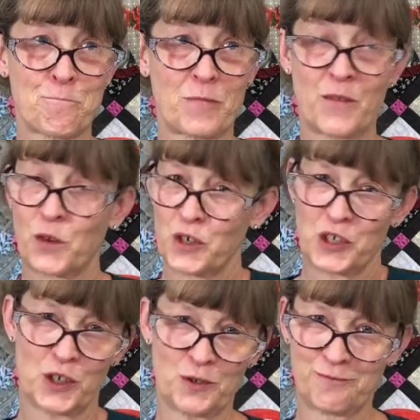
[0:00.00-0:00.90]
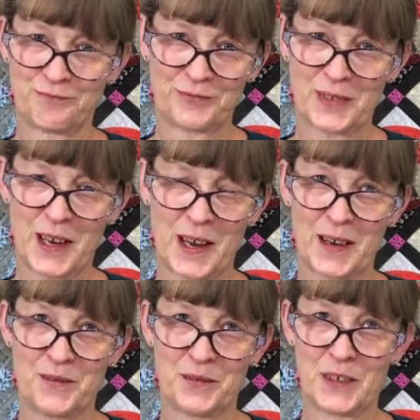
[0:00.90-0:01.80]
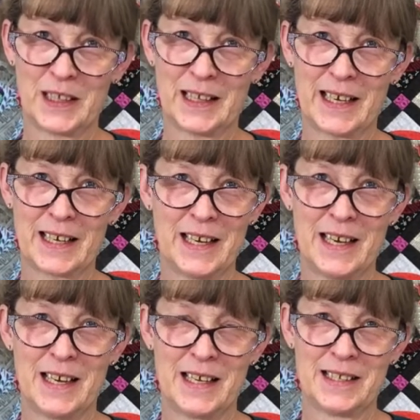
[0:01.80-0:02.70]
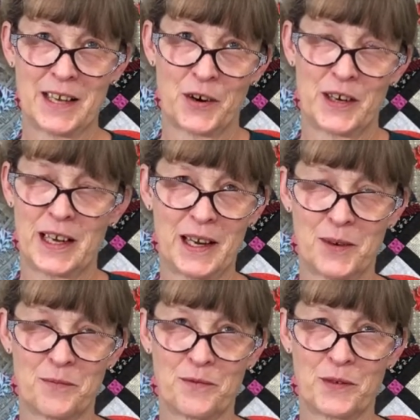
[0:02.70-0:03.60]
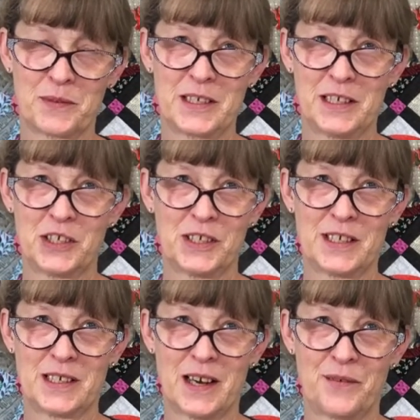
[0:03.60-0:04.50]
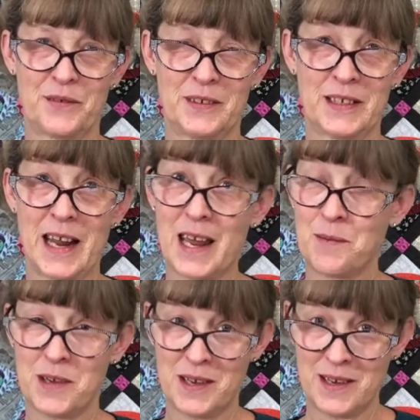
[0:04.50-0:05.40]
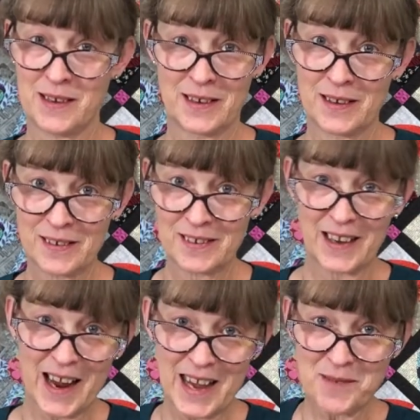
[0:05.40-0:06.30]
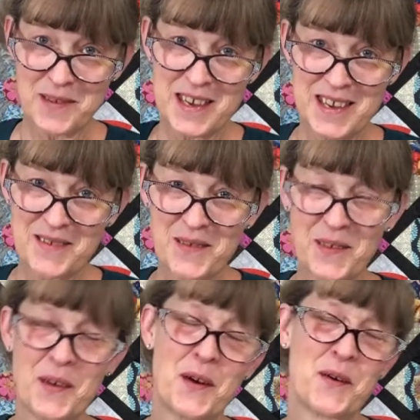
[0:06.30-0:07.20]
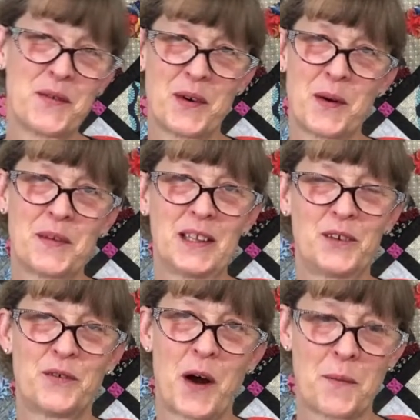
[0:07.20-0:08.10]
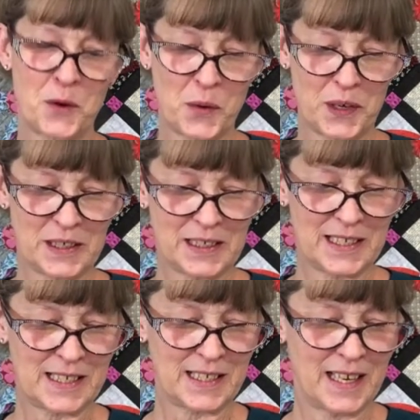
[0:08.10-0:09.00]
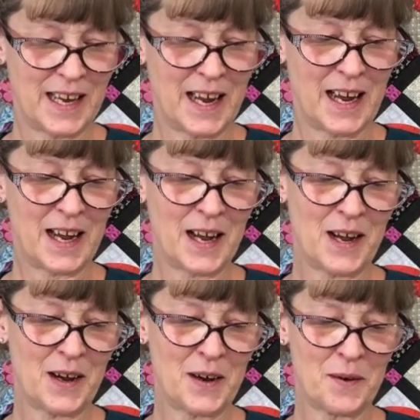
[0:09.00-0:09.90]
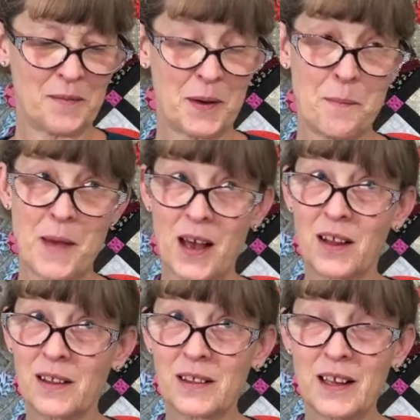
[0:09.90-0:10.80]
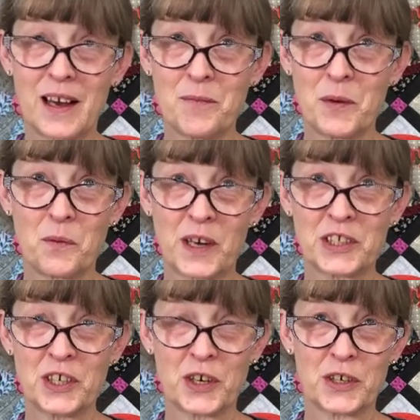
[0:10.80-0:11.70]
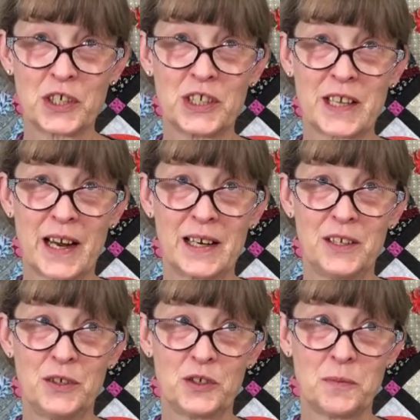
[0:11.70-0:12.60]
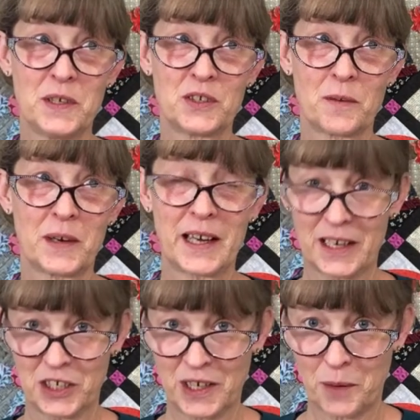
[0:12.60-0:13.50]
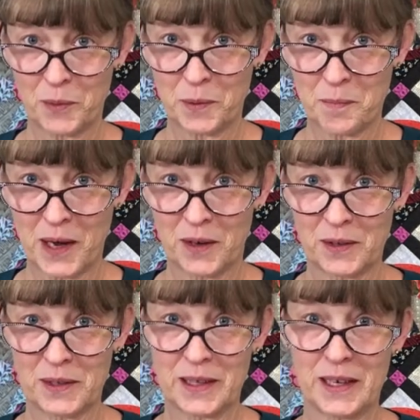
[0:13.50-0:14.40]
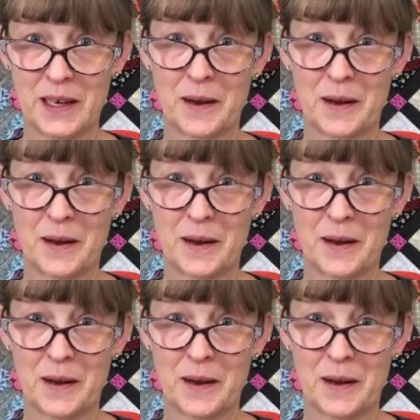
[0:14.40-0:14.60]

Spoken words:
of course, you know, I really like Sarah and Kim from Stitch and Stuff, and Amy. Hi, Amy. From A Little Farm Quilts. Mel, I've been watching her. She's kind of new to me, so I've been catching up with Mel, the